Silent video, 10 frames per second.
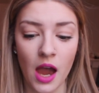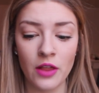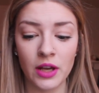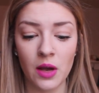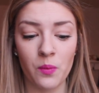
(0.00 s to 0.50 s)
I
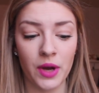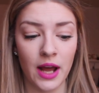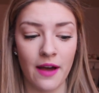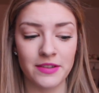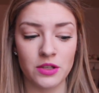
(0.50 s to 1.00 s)
look at what
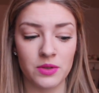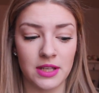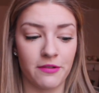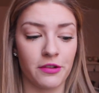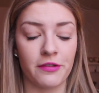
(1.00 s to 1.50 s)
I have to do,
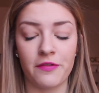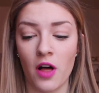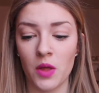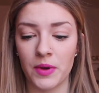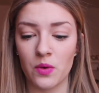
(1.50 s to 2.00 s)
say, for the
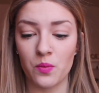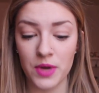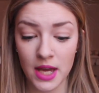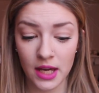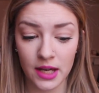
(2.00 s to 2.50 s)
following
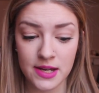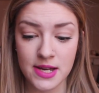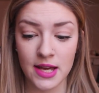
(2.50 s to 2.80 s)
week,